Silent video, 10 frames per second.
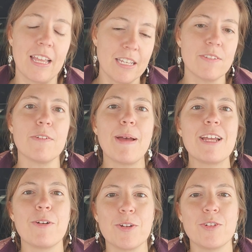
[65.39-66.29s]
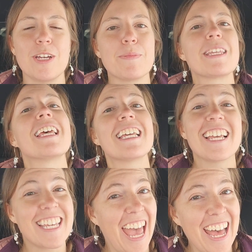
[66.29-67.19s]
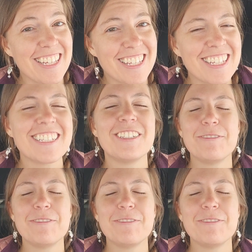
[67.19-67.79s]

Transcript: at least for my road trips: gas.